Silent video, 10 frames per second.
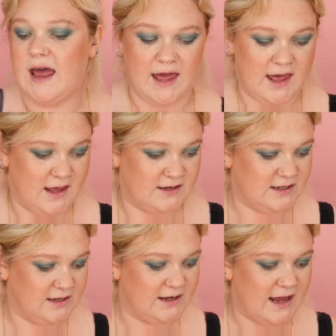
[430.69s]

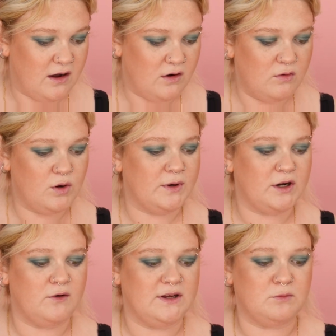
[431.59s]
and now we're
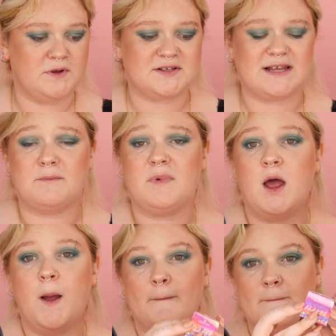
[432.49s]
going in with some
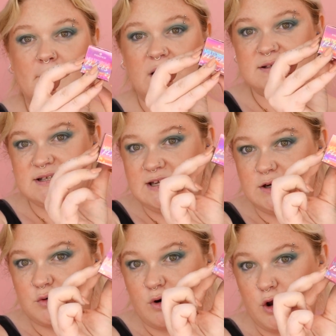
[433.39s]

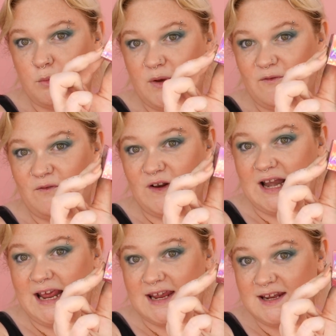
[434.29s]
multi-chrome
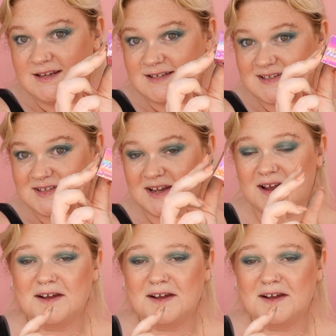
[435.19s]
flakes